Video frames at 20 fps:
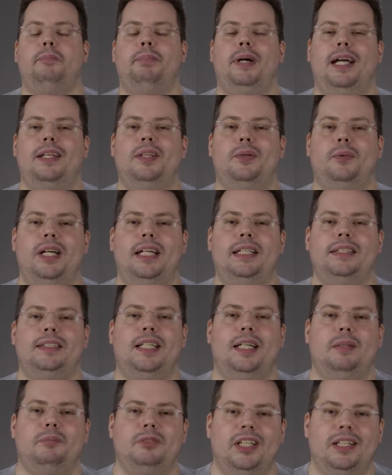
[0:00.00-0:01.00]
by the way,
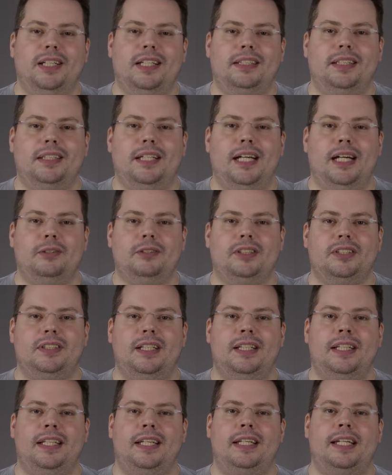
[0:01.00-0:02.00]
Samsung has announced
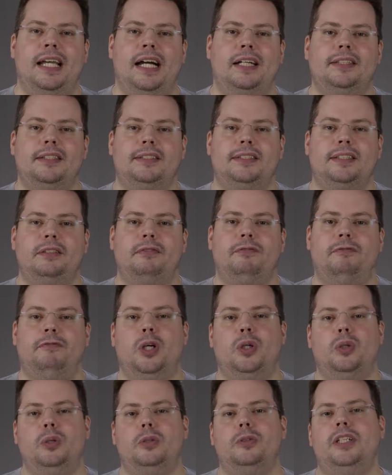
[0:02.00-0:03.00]
the Galaxy
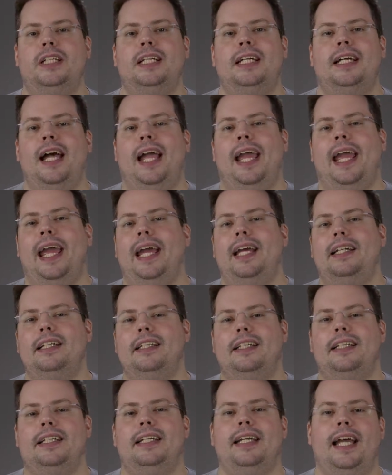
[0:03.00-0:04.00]
Fold and
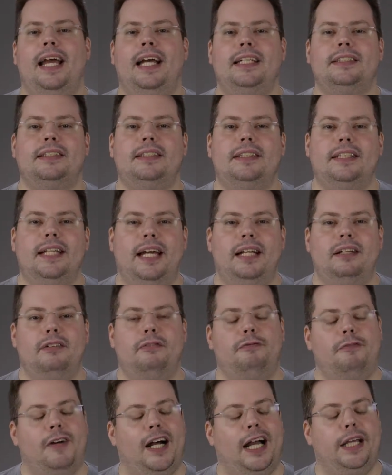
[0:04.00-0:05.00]
the S10
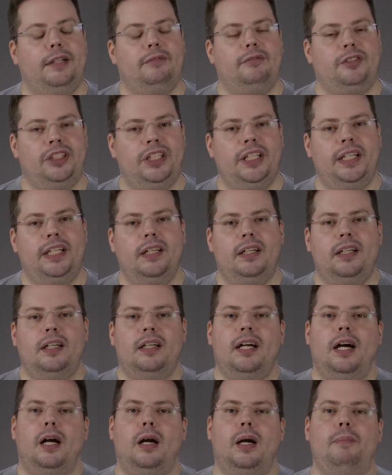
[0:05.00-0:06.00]
5G
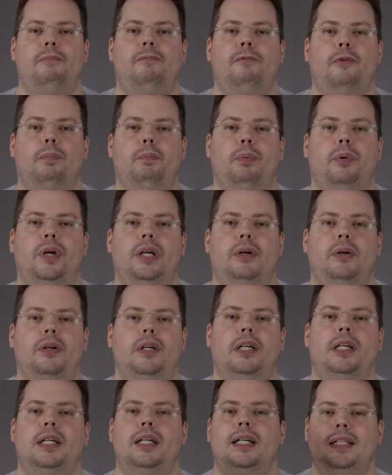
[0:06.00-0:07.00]
are up for
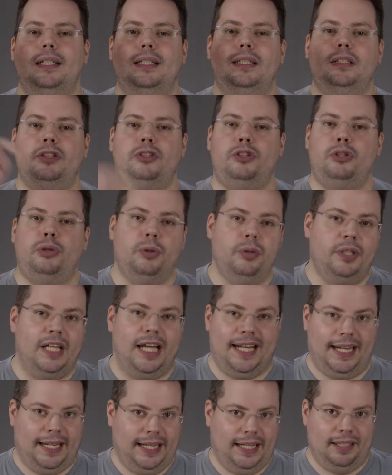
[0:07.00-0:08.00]
pre-order
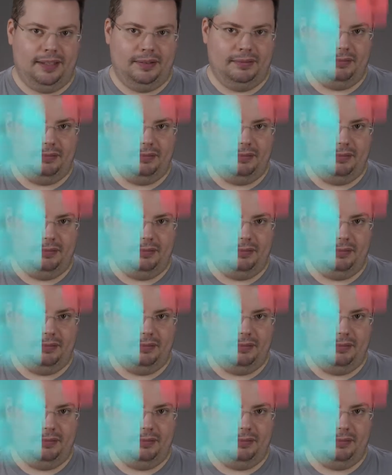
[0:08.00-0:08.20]
today.